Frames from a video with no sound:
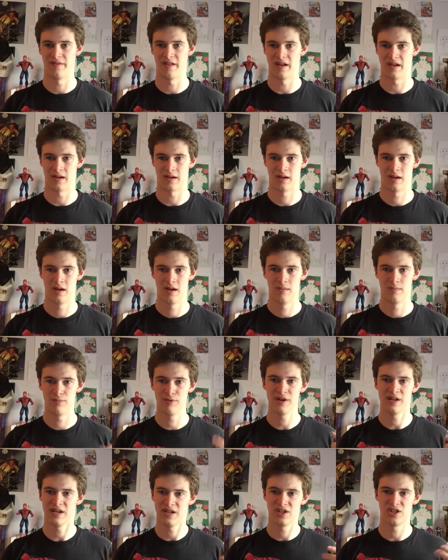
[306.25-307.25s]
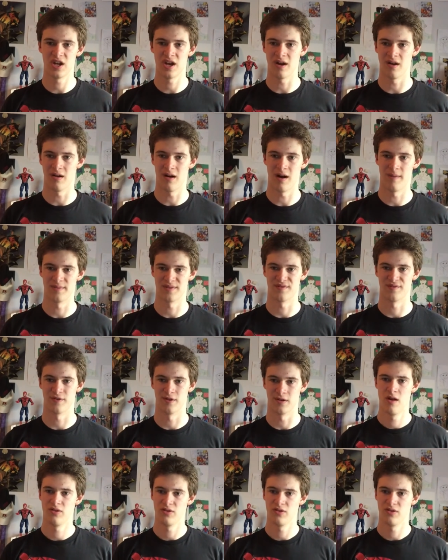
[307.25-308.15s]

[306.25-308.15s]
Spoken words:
like Bryn and Jair, Omsford.